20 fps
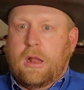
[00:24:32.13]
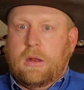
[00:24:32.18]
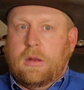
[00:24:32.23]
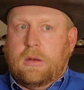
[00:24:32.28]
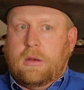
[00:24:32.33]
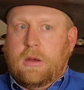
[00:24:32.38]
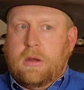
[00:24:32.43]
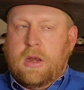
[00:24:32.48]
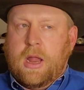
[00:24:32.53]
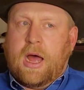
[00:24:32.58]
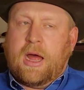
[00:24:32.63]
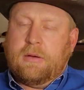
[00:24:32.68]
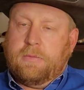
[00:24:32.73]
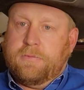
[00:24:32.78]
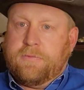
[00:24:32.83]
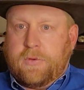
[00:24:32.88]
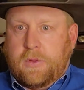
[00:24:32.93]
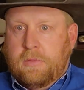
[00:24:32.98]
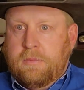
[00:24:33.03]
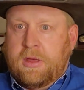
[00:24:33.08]
Not for
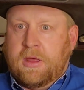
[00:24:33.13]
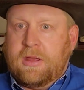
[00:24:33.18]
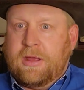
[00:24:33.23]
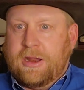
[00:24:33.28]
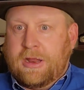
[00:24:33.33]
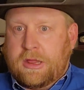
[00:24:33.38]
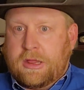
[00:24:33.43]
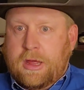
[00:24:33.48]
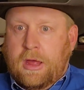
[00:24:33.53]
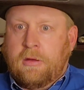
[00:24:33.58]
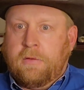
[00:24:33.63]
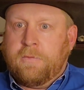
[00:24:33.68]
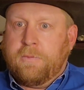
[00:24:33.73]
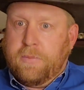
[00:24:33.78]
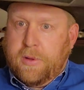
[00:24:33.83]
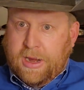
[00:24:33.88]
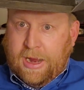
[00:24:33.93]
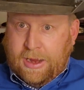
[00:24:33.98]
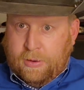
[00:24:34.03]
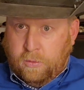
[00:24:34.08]
the million itself, but
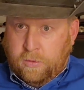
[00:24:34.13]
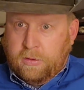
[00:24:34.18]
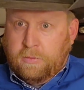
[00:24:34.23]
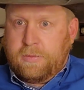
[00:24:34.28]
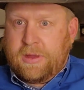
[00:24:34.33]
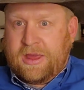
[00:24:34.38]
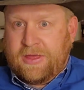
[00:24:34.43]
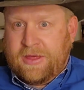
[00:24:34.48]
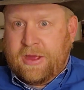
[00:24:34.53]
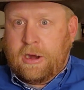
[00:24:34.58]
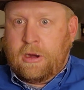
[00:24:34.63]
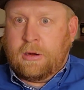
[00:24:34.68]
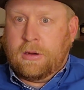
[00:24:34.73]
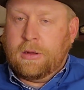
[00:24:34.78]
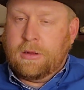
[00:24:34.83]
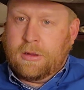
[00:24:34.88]
I will be there